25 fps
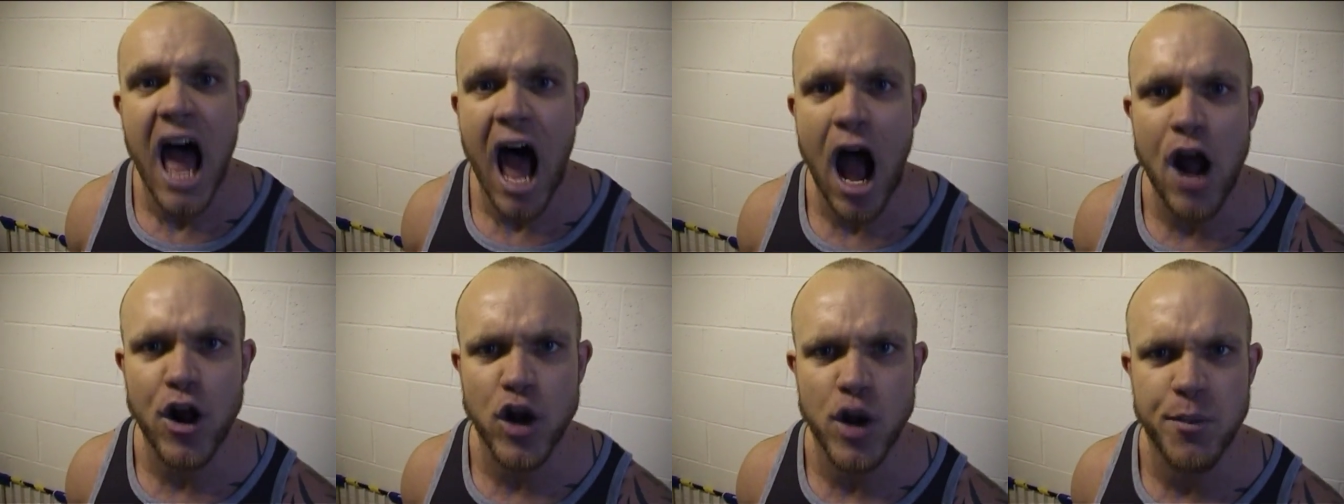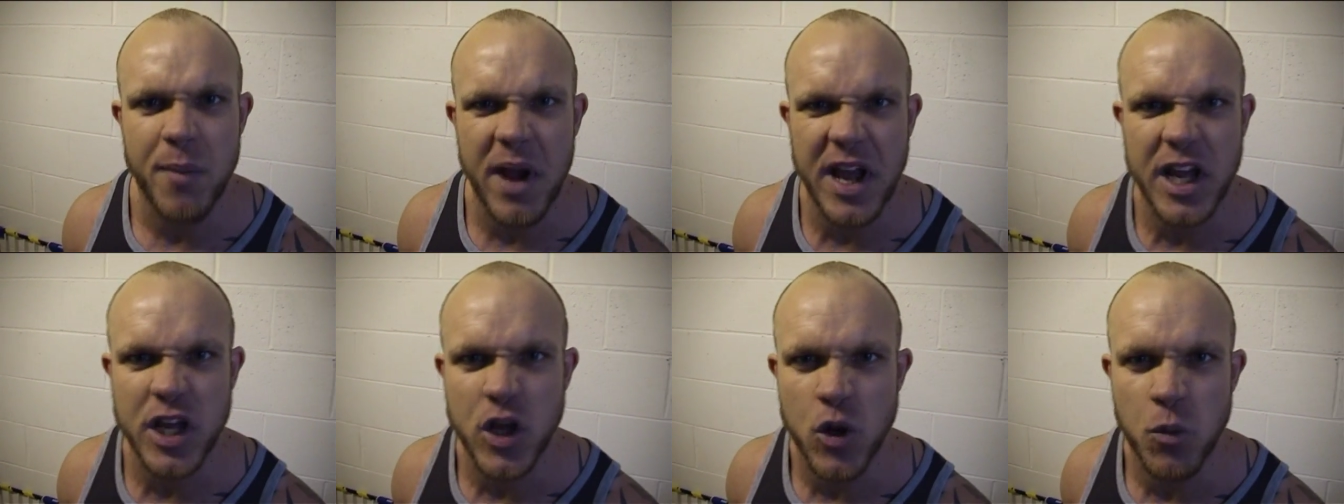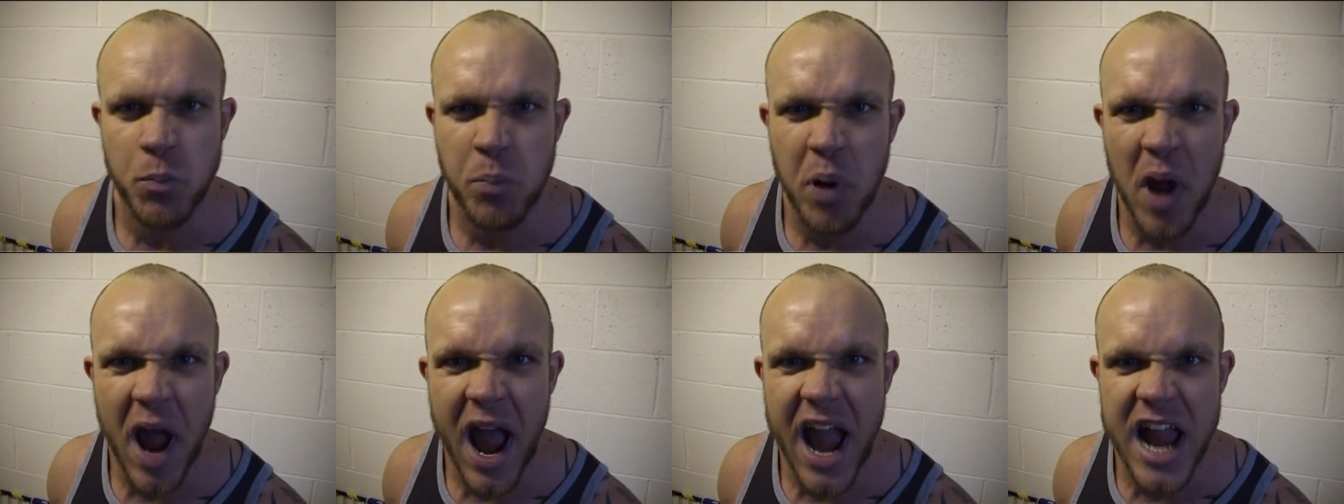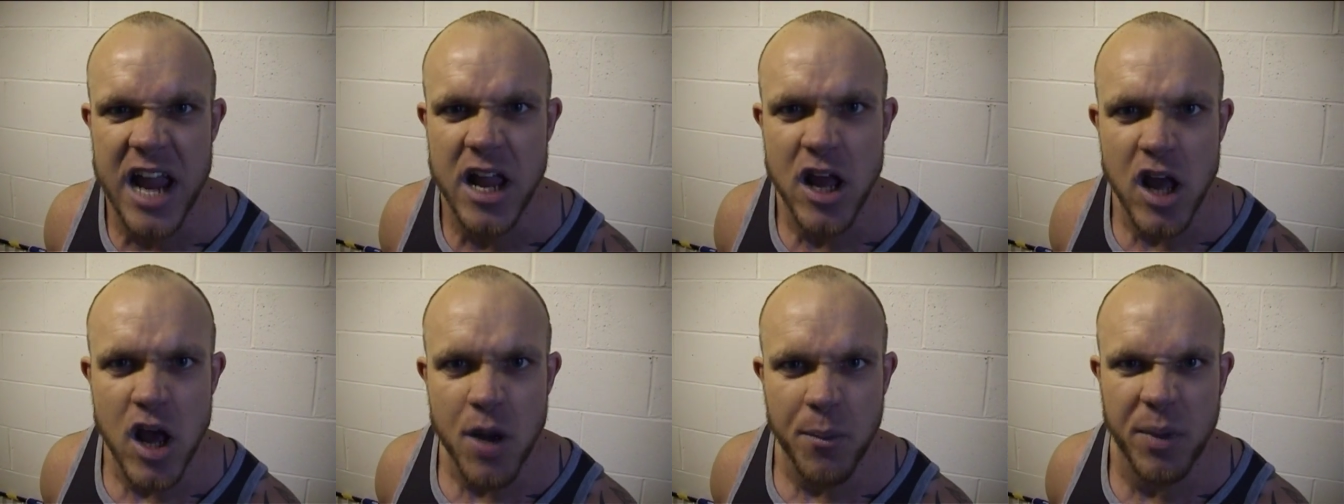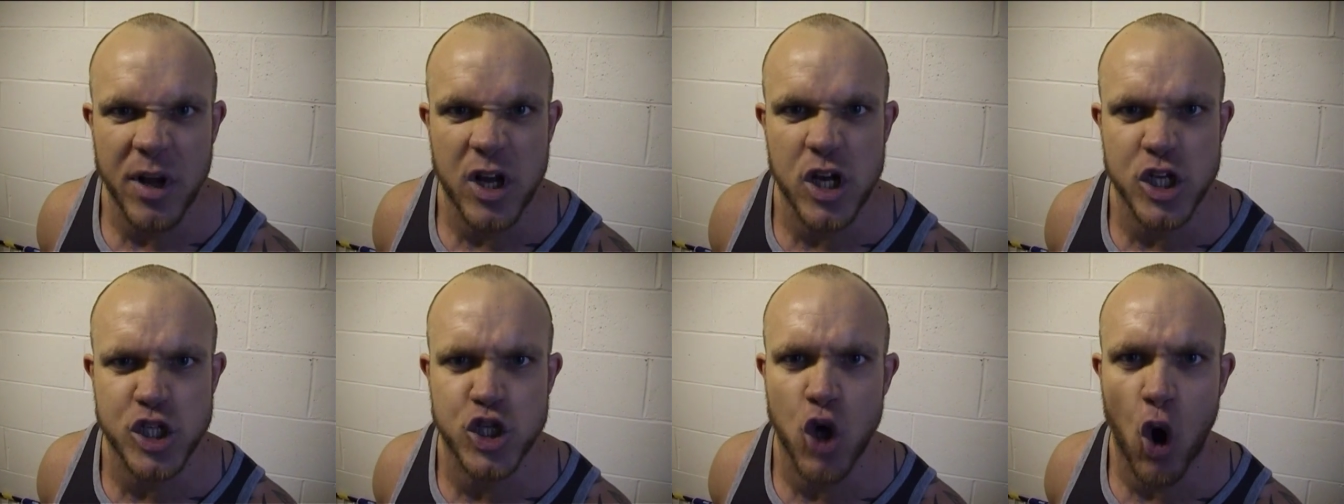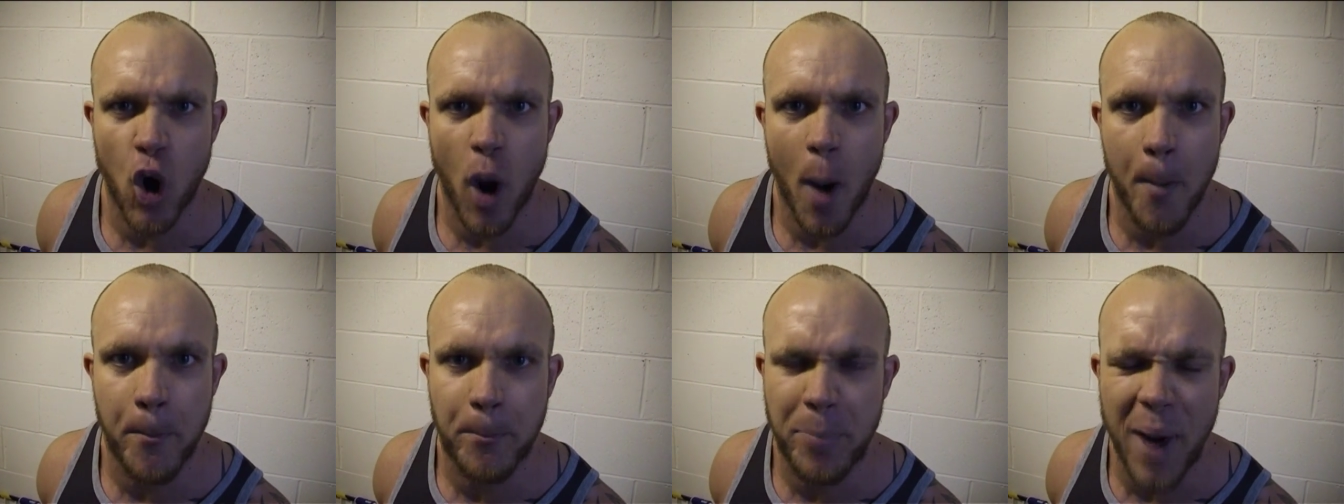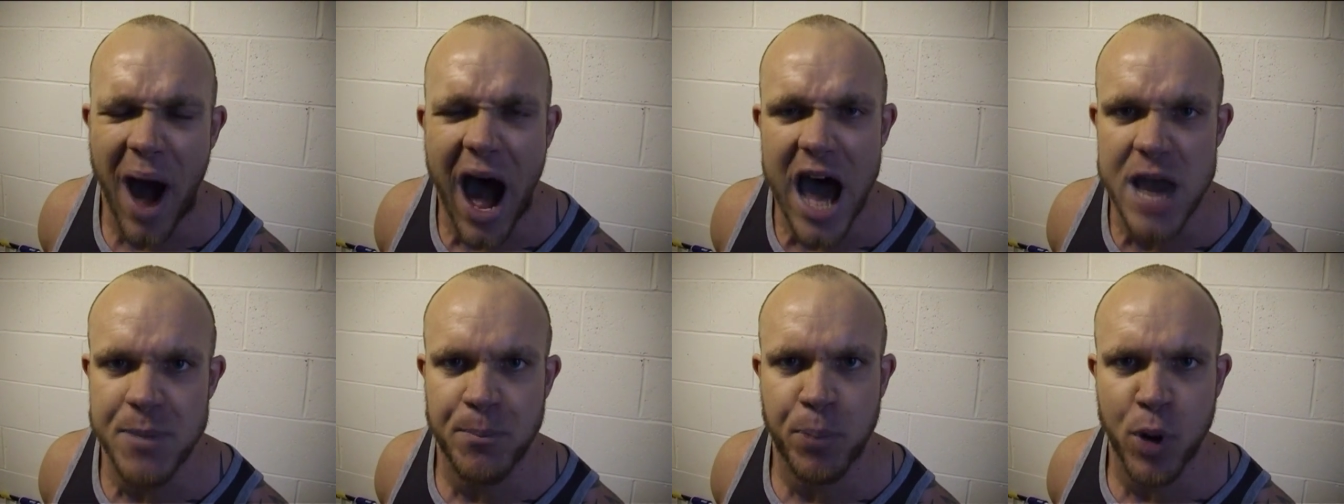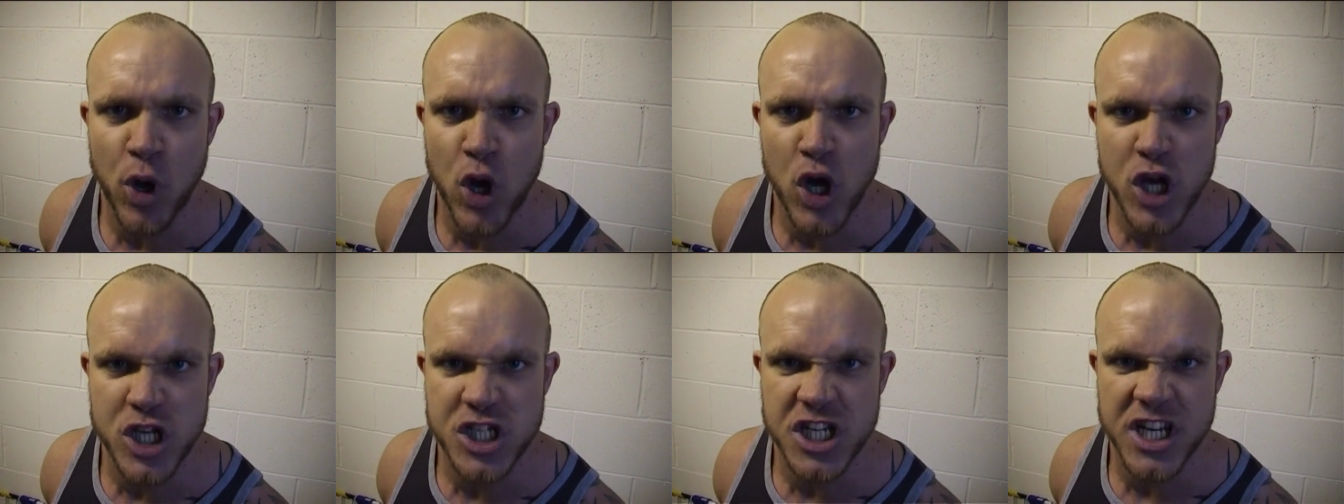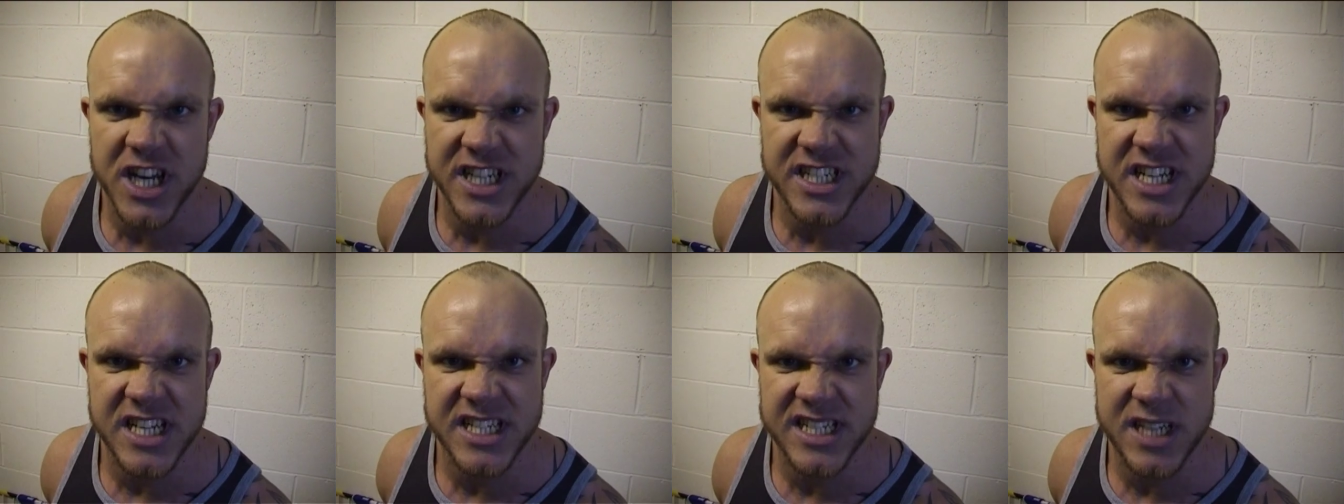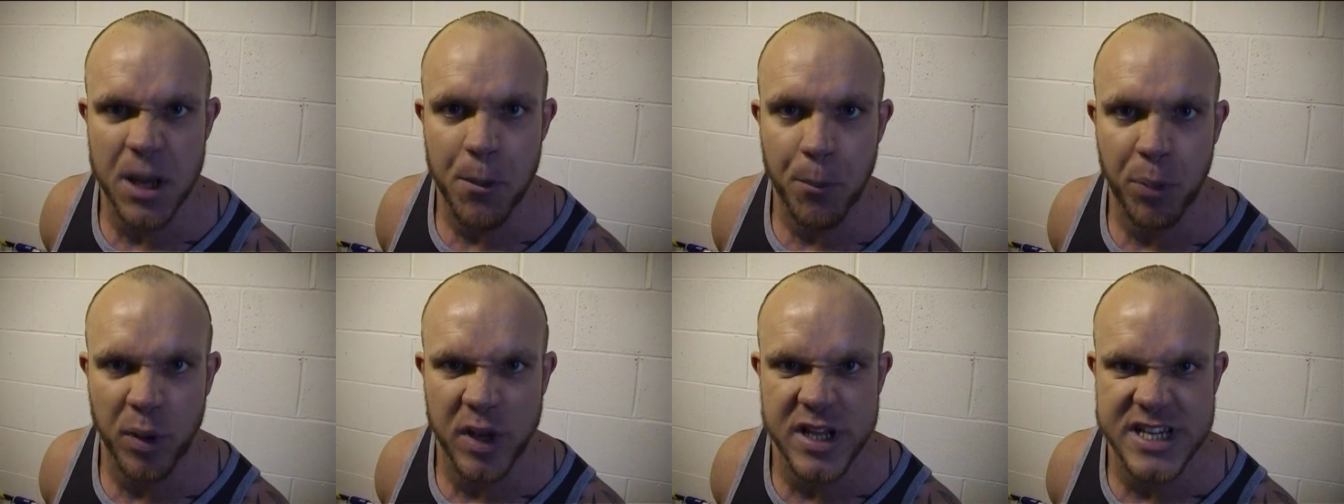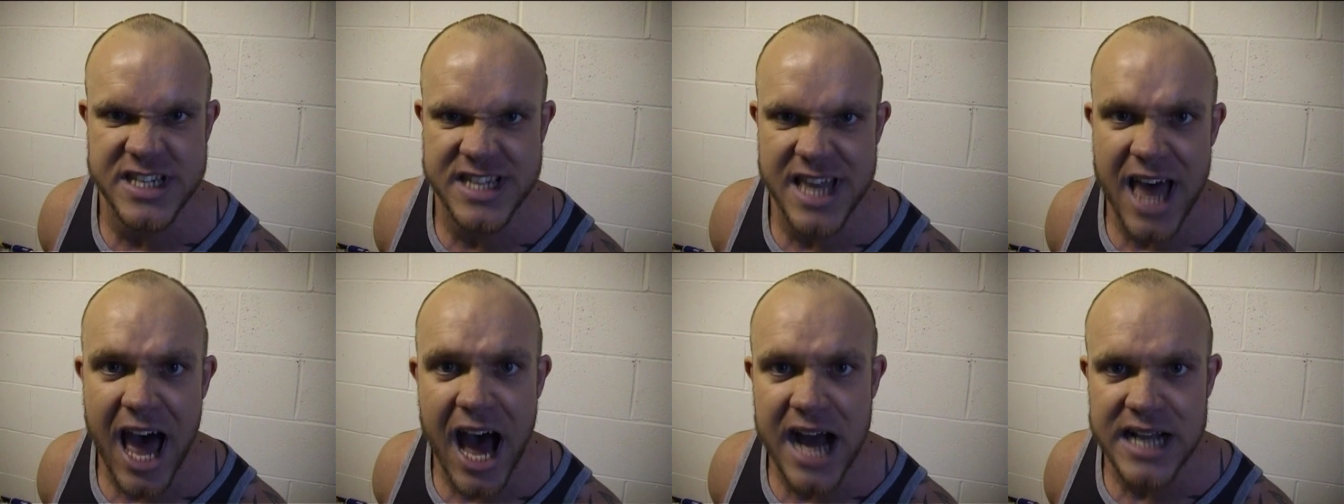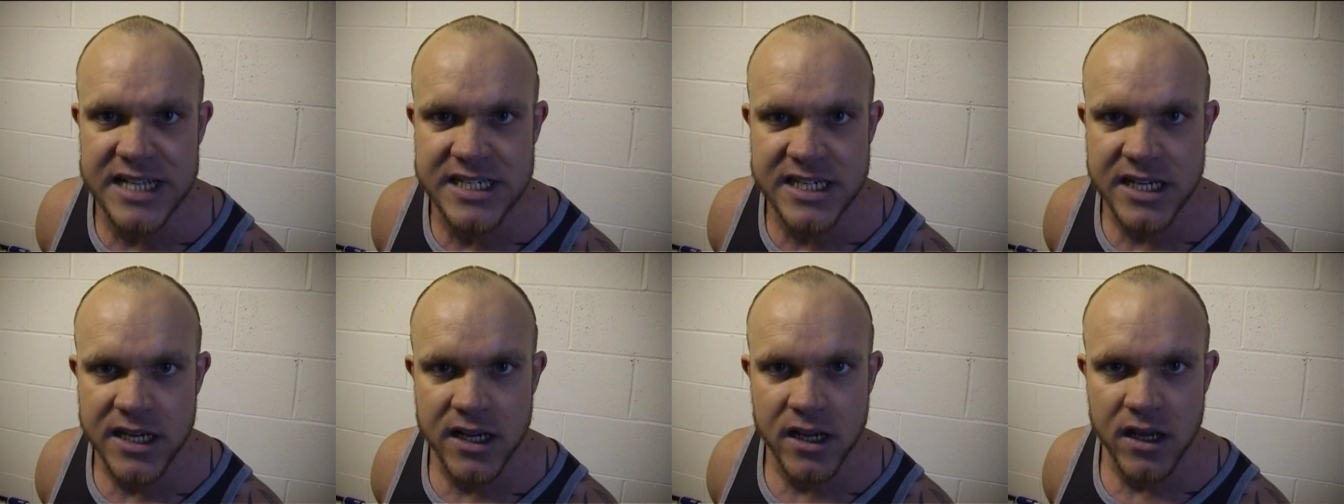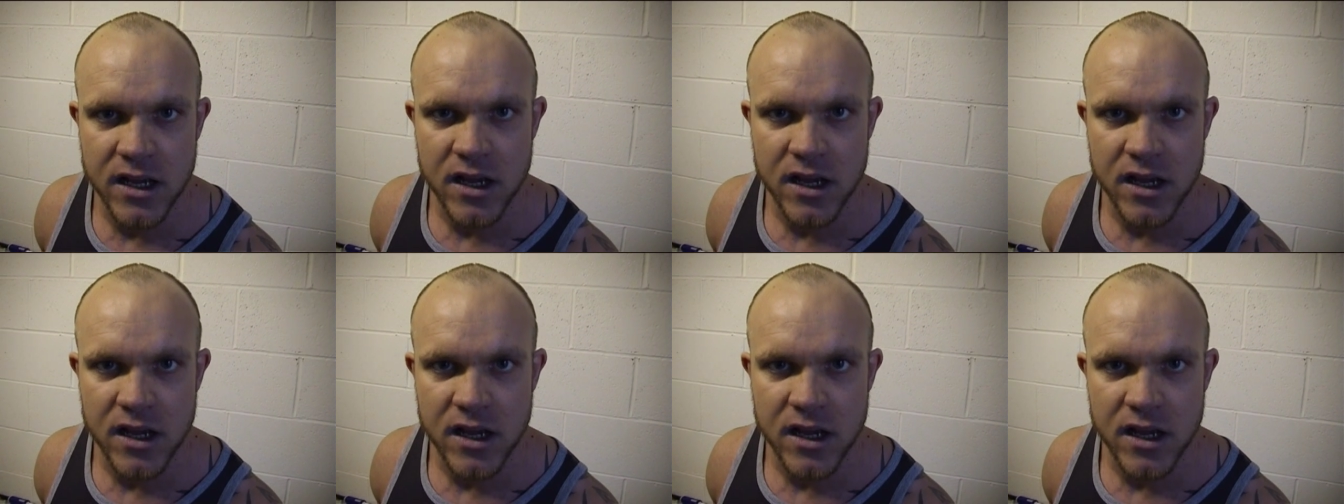I'm going to make you pay because you're a bad person. It's as simple as that.